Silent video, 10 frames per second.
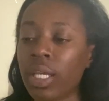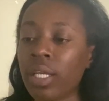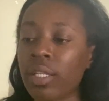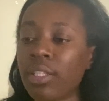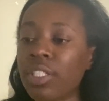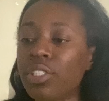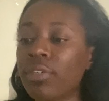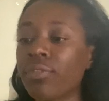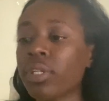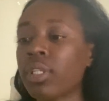These
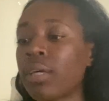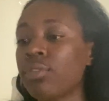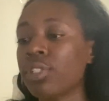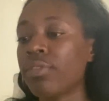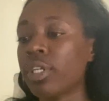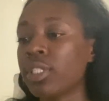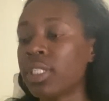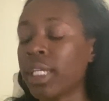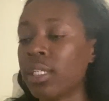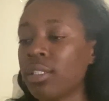differing levels of
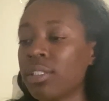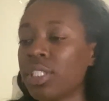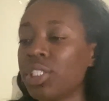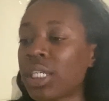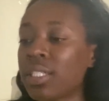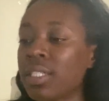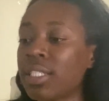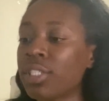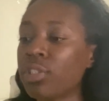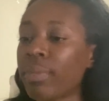understanding suggest the
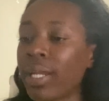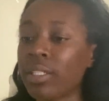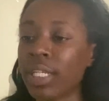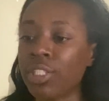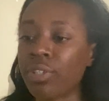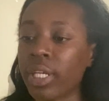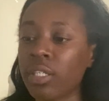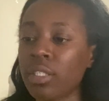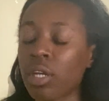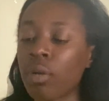systematic day
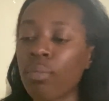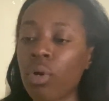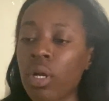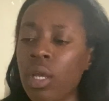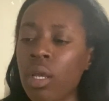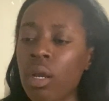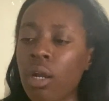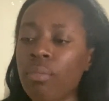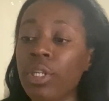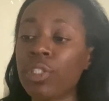traders are
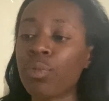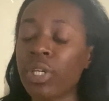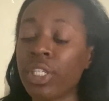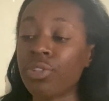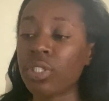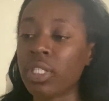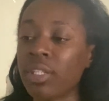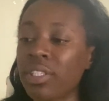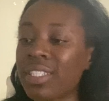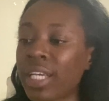much more interested in
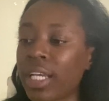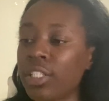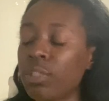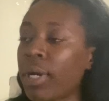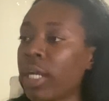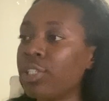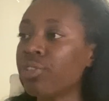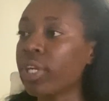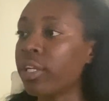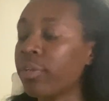the science behind
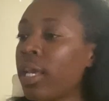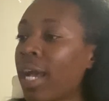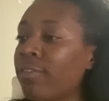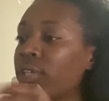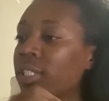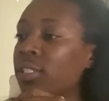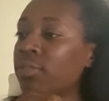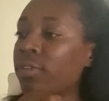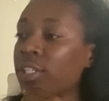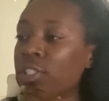trading. After
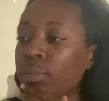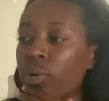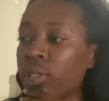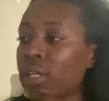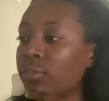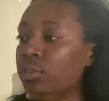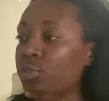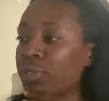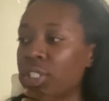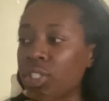identifying support levels,
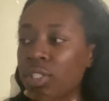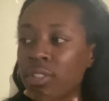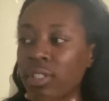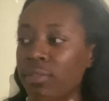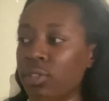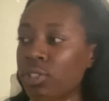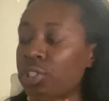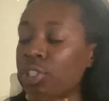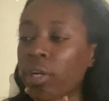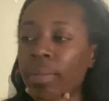resistance levels, and
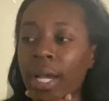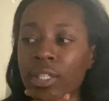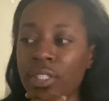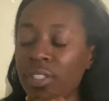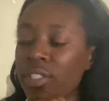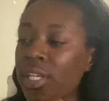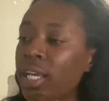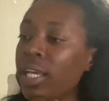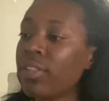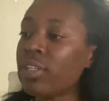chart patterns, the